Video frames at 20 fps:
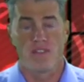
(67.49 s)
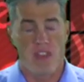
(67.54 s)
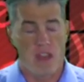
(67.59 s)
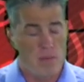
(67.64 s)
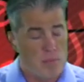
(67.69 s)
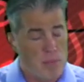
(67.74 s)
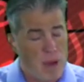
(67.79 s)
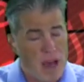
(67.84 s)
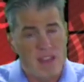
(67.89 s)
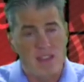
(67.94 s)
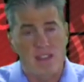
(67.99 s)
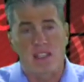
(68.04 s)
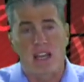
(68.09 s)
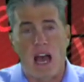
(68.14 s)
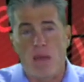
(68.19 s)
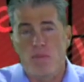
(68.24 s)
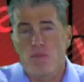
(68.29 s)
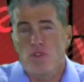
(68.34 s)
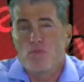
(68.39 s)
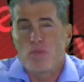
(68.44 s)
Then by the
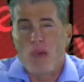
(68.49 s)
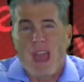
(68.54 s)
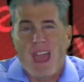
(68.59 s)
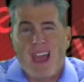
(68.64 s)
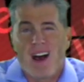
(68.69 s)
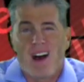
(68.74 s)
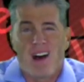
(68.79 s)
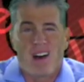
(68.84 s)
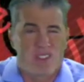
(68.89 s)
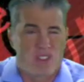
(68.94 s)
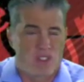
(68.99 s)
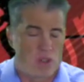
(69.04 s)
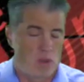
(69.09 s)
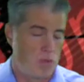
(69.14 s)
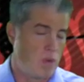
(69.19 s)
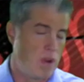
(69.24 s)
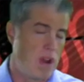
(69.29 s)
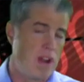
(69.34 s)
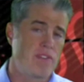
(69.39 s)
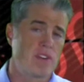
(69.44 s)
time you pay us or
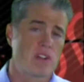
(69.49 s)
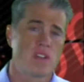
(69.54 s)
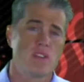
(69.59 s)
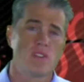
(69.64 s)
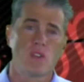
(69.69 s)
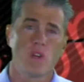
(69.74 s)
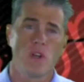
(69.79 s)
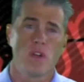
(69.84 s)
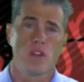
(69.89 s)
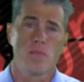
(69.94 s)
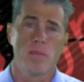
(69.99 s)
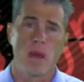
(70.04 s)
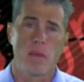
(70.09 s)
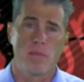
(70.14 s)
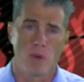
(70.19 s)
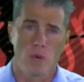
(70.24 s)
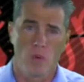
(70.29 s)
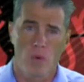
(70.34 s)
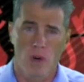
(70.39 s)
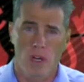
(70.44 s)
whatever consultant you might
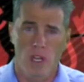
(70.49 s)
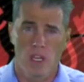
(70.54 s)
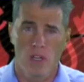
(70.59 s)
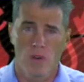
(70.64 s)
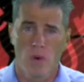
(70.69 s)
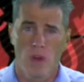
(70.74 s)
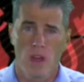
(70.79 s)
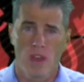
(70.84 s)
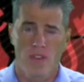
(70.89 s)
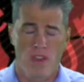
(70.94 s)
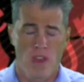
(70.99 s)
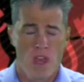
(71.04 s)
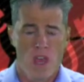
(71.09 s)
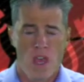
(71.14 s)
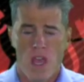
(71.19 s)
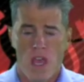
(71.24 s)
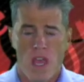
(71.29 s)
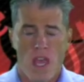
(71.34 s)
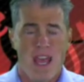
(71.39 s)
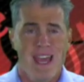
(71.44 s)
be working with,
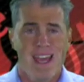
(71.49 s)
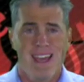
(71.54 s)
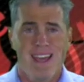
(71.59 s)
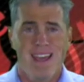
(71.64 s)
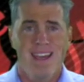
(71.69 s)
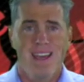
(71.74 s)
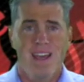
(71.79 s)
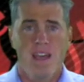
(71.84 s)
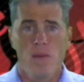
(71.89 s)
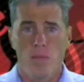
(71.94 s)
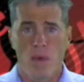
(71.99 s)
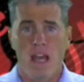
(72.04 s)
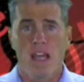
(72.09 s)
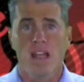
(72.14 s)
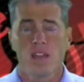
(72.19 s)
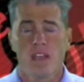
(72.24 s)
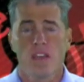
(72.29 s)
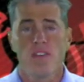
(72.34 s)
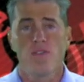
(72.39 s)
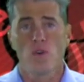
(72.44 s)
it
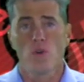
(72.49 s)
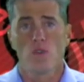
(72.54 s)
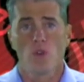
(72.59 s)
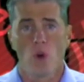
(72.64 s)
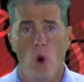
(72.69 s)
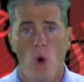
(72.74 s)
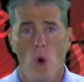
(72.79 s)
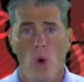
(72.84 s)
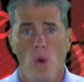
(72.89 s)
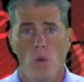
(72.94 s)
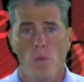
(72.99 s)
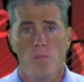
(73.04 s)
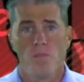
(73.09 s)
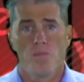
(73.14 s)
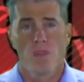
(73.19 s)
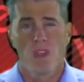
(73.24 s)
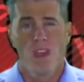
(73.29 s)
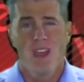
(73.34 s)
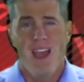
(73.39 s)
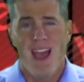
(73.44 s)
might leave you in the
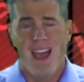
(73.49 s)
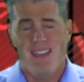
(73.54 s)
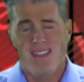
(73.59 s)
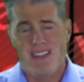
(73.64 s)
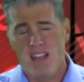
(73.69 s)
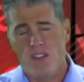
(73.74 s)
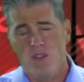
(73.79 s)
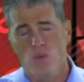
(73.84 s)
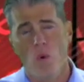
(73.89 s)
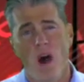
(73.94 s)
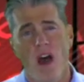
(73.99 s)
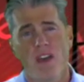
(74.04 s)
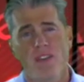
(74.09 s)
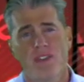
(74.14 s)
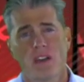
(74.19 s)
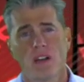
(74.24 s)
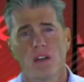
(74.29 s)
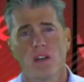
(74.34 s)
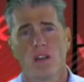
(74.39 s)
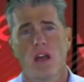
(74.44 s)
hole. And that's why I
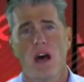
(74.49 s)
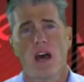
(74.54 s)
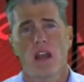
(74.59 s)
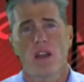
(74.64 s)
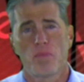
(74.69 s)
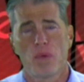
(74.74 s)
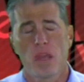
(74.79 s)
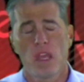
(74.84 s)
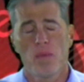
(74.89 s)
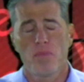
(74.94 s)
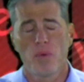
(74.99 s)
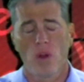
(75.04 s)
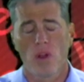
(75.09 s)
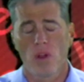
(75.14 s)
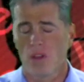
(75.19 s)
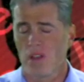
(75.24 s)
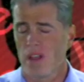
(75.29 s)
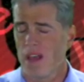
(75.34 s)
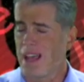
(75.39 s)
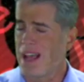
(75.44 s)
think a lot of people
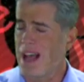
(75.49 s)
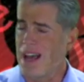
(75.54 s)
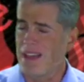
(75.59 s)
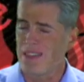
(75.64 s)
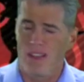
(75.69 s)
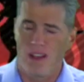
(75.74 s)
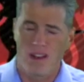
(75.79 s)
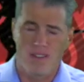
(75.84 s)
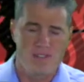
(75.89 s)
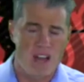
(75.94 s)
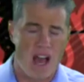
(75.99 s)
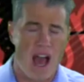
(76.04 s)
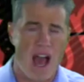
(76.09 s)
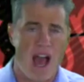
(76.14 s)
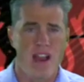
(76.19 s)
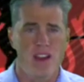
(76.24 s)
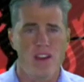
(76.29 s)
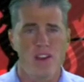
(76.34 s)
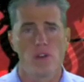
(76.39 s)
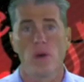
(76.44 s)
are like, I'd love to
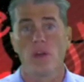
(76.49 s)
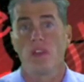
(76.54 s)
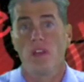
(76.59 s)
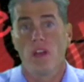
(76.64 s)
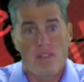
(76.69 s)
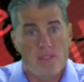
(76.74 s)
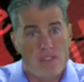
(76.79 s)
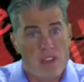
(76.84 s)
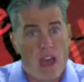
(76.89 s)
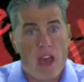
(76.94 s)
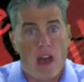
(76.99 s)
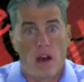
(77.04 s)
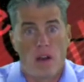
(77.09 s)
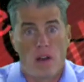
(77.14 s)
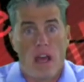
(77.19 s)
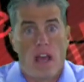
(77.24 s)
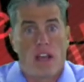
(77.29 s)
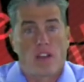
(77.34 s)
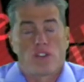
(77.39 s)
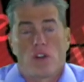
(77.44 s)
hire you. I'd love the
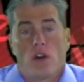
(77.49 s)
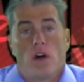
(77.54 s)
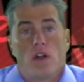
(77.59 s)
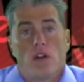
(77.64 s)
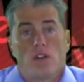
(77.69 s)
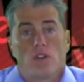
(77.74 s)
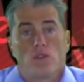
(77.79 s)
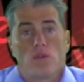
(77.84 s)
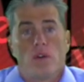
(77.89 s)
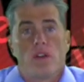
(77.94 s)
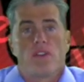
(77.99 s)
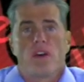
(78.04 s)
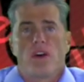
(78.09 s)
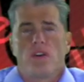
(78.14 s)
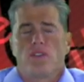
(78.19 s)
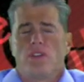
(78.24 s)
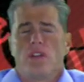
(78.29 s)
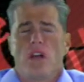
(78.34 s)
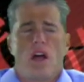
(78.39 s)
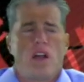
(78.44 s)
extra
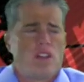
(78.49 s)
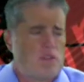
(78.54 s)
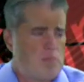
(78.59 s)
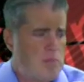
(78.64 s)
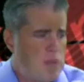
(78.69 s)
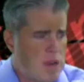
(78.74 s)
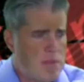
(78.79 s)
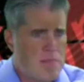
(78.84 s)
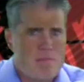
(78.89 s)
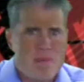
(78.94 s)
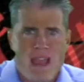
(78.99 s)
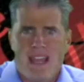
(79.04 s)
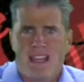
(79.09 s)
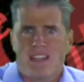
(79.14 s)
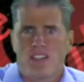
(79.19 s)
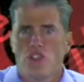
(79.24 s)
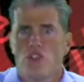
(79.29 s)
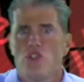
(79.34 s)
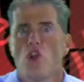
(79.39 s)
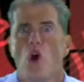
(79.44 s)
$120,000, but it
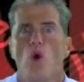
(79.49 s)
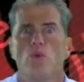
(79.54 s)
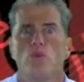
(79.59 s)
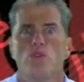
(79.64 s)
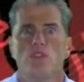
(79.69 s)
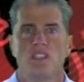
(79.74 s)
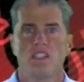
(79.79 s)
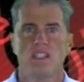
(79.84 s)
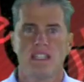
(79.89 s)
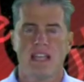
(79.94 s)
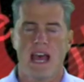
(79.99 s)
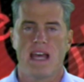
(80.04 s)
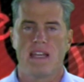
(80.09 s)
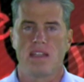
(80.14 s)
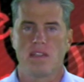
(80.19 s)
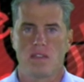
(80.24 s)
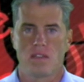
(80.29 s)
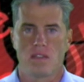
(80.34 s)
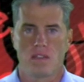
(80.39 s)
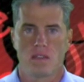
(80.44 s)
makes no
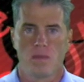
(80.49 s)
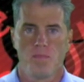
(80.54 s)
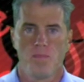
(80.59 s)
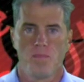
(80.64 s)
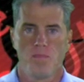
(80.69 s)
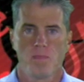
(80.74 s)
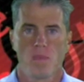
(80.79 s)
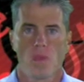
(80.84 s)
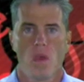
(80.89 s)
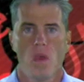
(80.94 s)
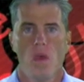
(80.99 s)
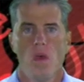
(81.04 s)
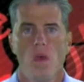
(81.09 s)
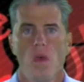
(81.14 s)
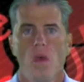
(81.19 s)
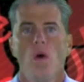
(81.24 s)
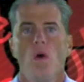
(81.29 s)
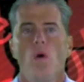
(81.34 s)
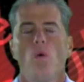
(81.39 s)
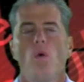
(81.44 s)
sense.
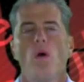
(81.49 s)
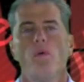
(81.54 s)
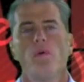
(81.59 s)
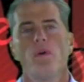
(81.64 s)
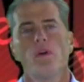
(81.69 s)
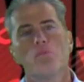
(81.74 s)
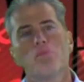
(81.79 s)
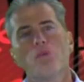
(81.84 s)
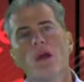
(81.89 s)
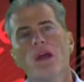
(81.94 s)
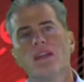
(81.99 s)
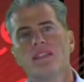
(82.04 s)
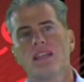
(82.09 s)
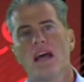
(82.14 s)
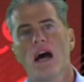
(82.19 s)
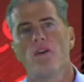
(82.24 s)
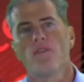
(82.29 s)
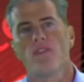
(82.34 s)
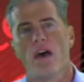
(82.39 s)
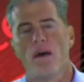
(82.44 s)
Well, I want to break
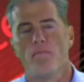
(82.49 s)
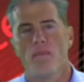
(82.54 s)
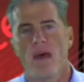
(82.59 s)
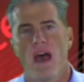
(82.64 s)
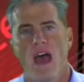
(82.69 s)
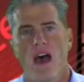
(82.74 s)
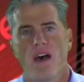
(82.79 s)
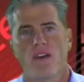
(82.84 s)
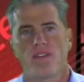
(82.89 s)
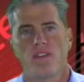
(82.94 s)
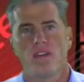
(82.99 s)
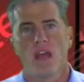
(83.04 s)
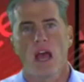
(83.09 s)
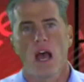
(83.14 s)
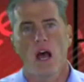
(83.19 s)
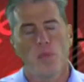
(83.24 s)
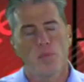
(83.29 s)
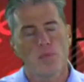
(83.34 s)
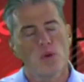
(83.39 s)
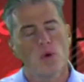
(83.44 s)
down that math and
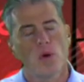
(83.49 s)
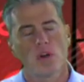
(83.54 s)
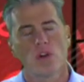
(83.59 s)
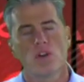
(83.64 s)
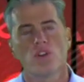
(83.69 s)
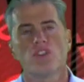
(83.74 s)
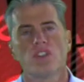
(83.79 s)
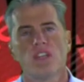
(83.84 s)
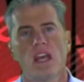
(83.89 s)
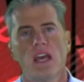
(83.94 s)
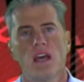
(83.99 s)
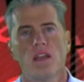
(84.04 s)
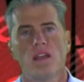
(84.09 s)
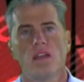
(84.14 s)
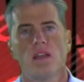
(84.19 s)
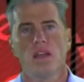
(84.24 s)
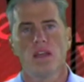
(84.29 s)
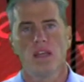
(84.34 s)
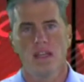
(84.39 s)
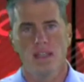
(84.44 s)
help you understand
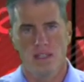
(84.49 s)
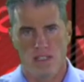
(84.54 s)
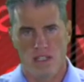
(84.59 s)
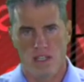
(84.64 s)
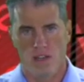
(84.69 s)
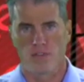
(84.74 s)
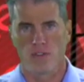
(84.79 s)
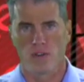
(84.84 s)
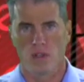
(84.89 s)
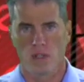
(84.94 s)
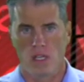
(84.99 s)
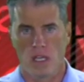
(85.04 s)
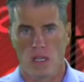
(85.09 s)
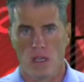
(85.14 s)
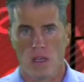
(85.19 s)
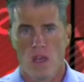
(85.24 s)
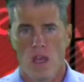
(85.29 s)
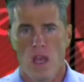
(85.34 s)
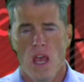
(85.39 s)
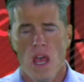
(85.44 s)
it differently.
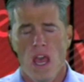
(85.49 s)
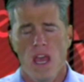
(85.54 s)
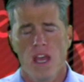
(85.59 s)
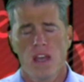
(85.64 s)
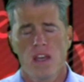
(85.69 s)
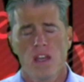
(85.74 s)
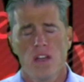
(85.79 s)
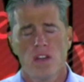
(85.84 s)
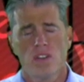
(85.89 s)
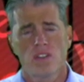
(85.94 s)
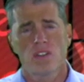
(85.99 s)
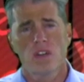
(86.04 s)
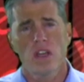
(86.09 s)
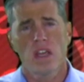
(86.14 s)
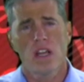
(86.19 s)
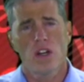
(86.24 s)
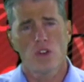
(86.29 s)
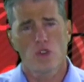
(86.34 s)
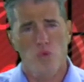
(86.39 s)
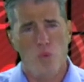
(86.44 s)
And
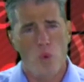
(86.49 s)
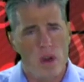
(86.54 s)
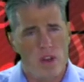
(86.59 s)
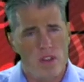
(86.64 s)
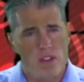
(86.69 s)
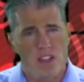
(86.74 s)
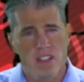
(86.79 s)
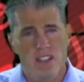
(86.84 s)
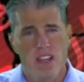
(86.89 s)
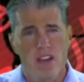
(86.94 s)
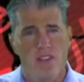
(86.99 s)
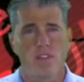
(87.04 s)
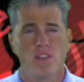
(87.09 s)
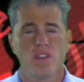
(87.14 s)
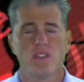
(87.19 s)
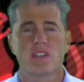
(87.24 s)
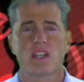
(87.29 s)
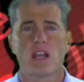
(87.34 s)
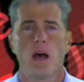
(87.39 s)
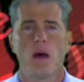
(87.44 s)
here's where the
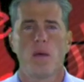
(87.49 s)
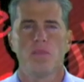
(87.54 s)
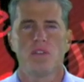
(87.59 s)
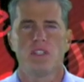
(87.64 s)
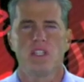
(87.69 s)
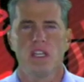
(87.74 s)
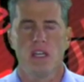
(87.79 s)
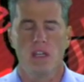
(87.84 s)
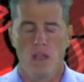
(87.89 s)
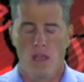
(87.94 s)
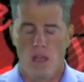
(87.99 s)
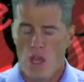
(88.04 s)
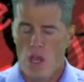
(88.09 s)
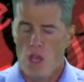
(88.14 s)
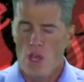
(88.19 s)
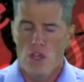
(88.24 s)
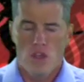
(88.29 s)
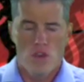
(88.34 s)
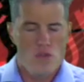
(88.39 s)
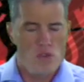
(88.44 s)
difference comes in.
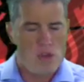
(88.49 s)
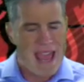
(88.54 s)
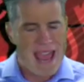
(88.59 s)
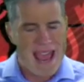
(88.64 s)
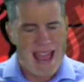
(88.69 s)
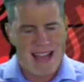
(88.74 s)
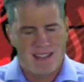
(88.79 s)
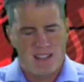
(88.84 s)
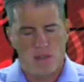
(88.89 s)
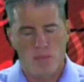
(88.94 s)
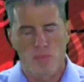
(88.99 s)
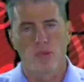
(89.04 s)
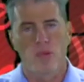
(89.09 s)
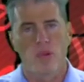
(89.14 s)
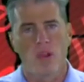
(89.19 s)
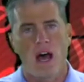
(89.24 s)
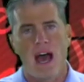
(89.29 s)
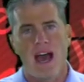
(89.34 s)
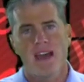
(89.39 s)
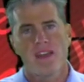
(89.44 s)
You can't
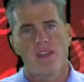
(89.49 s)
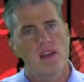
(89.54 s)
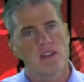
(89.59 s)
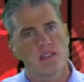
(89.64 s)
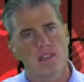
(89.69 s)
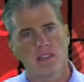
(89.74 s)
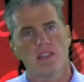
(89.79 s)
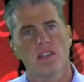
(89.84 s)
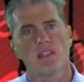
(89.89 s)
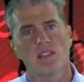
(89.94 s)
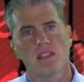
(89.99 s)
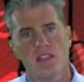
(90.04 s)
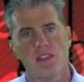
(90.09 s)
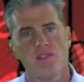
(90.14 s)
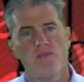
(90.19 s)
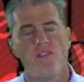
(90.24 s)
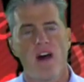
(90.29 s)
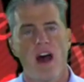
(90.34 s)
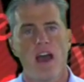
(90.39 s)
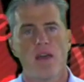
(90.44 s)
apply that
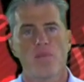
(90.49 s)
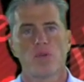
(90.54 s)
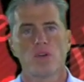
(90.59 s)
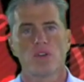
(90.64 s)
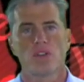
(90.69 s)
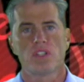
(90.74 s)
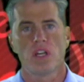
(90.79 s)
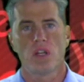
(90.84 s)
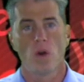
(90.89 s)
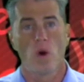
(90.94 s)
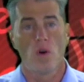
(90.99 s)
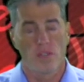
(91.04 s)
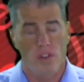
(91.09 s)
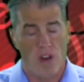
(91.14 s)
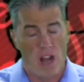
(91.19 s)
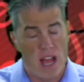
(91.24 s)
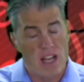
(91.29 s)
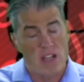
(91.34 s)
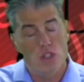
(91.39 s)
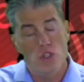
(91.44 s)
65%
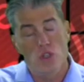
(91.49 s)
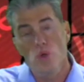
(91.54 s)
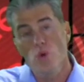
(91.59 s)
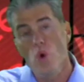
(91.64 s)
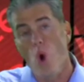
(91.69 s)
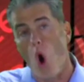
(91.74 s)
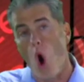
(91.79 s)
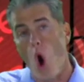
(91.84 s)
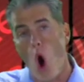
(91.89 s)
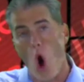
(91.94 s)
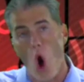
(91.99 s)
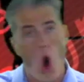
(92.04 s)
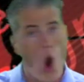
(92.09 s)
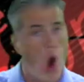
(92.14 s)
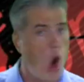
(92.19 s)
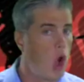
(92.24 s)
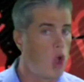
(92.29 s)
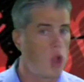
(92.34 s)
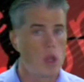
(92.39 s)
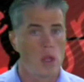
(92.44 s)
overhead to
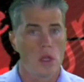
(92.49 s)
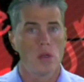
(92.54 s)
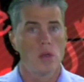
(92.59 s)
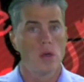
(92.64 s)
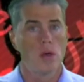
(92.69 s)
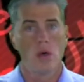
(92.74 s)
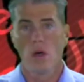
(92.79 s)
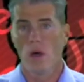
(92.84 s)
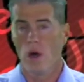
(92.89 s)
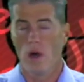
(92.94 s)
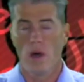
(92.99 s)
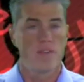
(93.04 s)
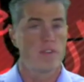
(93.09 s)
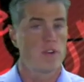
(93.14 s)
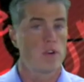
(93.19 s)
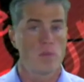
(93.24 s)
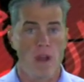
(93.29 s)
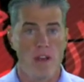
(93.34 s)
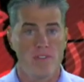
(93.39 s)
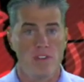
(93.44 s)
all of
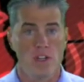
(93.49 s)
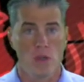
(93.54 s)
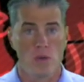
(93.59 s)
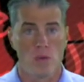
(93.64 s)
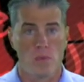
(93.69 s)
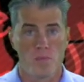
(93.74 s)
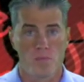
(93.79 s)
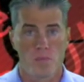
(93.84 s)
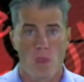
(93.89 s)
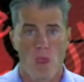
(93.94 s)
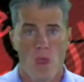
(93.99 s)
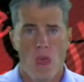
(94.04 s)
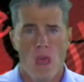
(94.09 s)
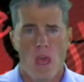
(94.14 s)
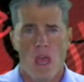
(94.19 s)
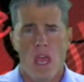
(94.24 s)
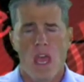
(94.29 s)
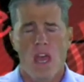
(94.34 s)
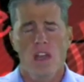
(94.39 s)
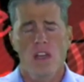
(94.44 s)
your revenue.
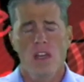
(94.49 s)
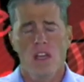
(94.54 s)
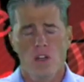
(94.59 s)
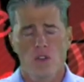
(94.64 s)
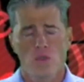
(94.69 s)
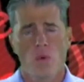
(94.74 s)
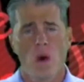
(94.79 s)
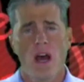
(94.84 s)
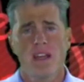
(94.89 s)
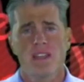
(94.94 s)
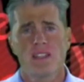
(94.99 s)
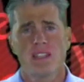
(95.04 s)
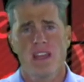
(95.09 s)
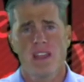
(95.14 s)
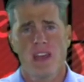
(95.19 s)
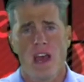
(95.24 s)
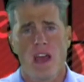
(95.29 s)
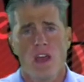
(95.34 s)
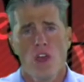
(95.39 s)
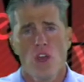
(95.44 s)
And here's why I say
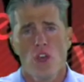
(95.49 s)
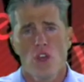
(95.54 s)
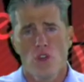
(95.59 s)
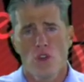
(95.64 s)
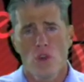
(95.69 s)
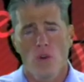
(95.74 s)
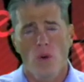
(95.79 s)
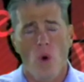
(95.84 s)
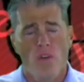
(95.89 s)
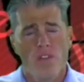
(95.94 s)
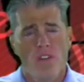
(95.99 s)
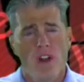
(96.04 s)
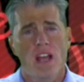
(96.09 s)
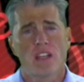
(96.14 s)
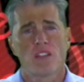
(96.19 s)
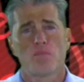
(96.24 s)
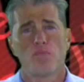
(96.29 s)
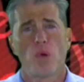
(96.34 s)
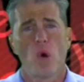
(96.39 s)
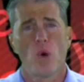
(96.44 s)
that. Your
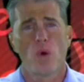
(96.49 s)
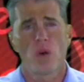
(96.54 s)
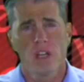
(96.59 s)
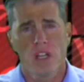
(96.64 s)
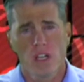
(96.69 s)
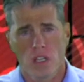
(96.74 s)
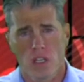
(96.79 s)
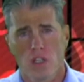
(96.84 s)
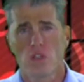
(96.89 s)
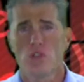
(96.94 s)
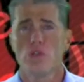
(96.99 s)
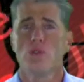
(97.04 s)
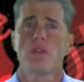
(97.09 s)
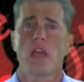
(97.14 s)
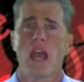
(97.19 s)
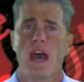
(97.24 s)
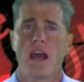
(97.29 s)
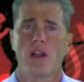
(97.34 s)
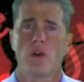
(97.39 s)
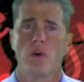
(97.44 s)
overhead's broken into two
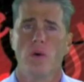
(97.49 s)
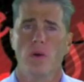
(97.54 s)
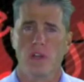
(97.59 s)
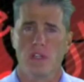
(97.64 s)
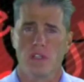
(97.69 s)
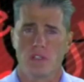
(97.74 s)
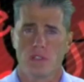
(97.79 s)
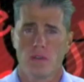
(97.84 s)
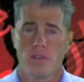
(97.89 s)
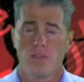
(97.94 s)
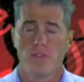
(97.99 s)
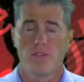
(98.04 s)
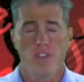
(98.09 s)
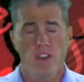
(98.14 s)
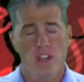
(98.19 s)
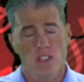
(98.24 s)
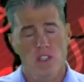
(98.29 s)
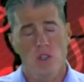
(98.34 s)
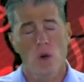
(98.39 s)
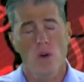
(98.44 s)
categories:
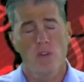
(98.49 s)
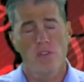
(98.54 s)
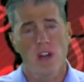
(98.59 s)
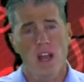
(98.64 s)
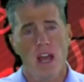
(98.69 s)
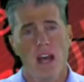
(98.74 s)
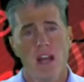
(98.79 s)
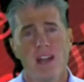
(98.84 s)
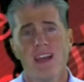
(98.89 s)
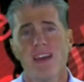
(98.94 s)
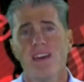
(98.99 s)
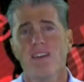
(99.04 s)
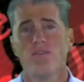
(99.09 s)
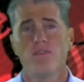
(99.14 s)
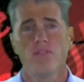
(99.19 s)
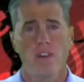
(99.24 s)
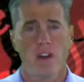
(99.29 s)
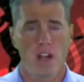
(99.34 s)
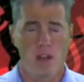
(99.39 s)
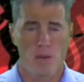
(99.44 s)
fixed overhead and
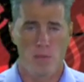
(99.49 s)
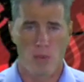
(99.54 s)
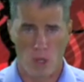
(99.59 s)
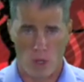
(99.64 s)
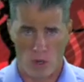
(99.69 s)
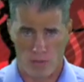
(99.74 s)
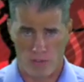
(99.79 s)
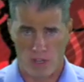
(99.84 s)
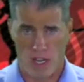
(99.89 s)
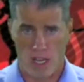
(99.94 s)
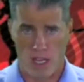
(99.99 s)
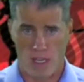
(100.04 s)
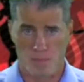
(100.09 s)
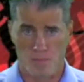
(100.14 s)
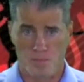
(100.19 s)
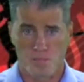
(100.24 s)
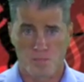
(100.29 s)
variable overhead.